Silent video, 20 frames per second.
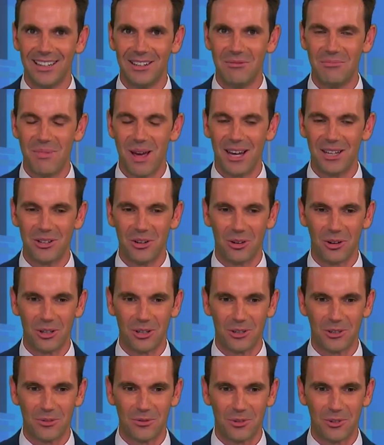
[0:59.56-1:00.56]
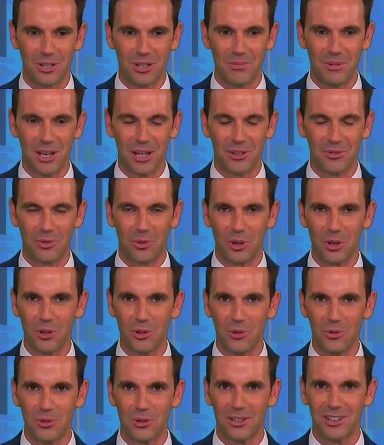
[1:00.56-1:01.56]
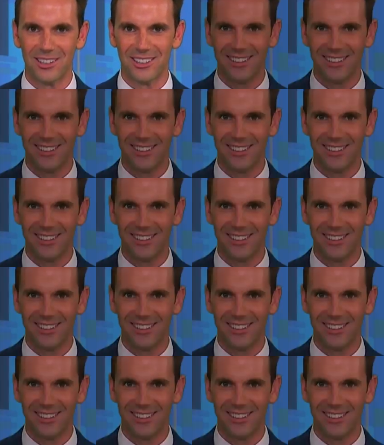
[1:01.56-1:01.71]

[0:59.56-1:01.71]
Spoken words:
Matt Yurus for CBS 4 News.